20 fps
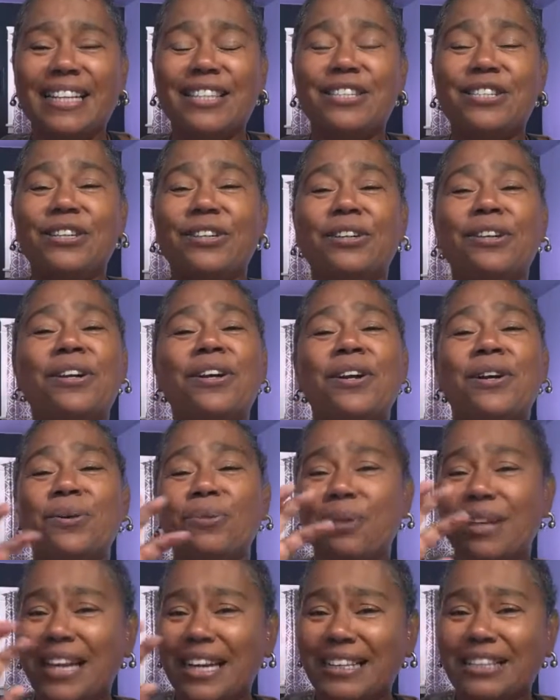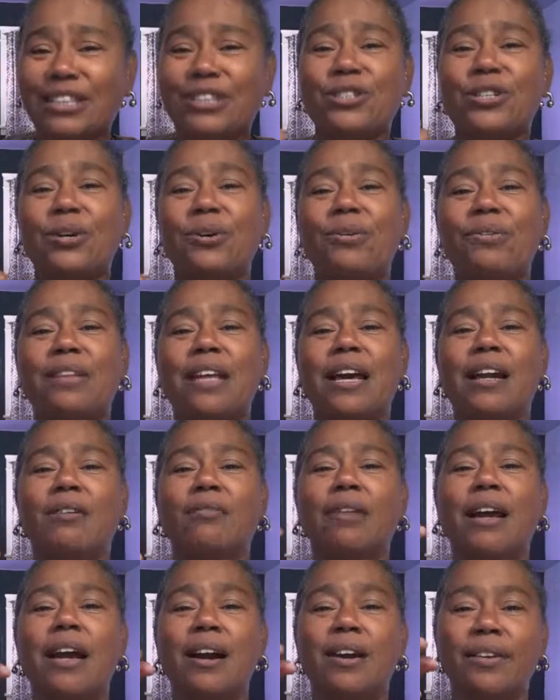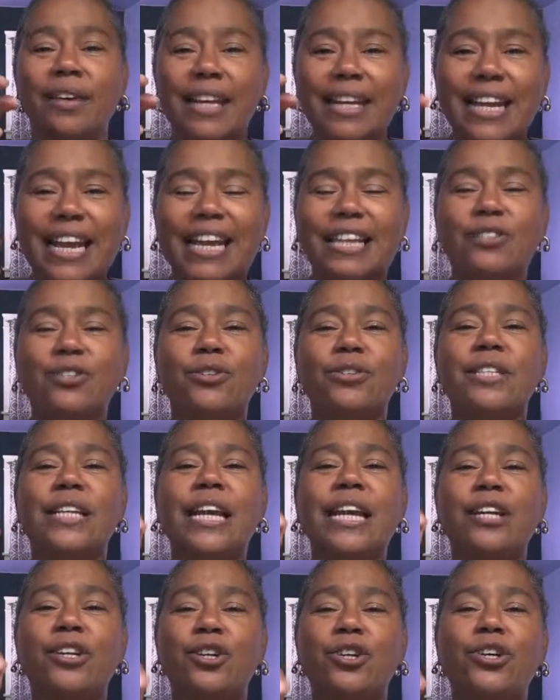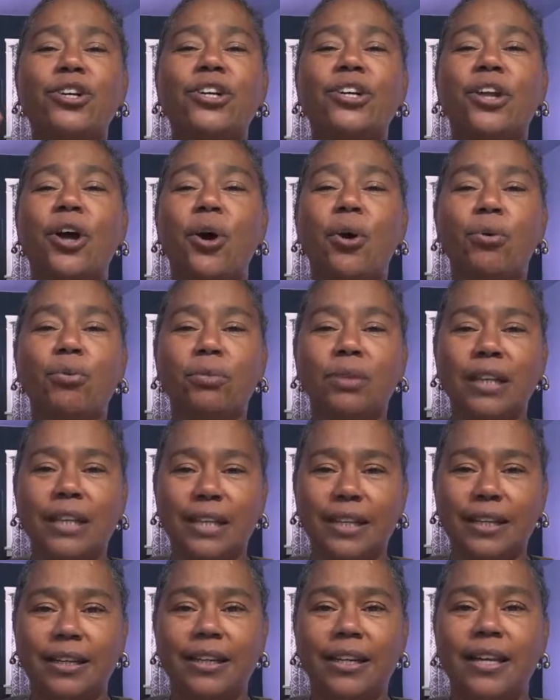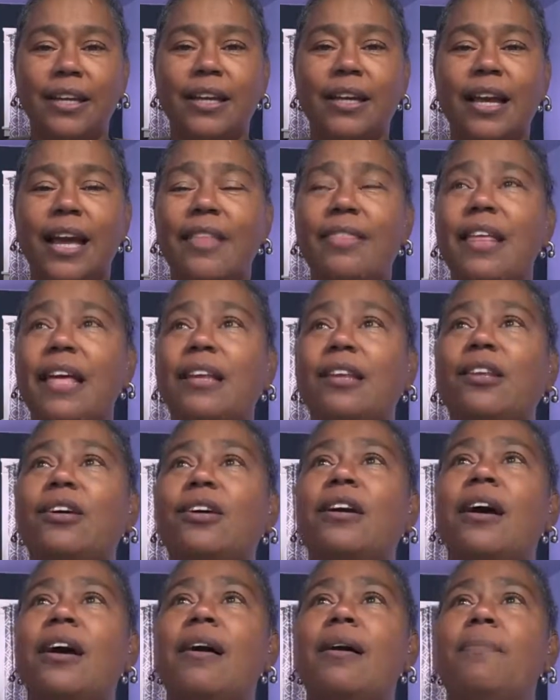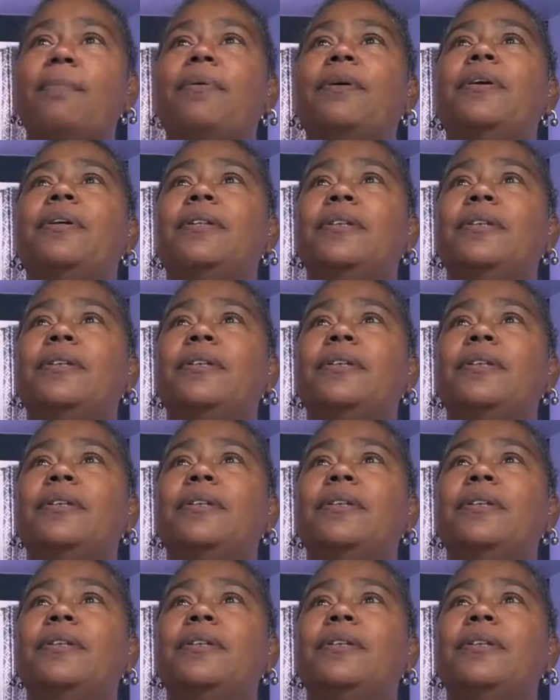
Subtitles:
answer, we get to turn that around and entertain good only, and then look up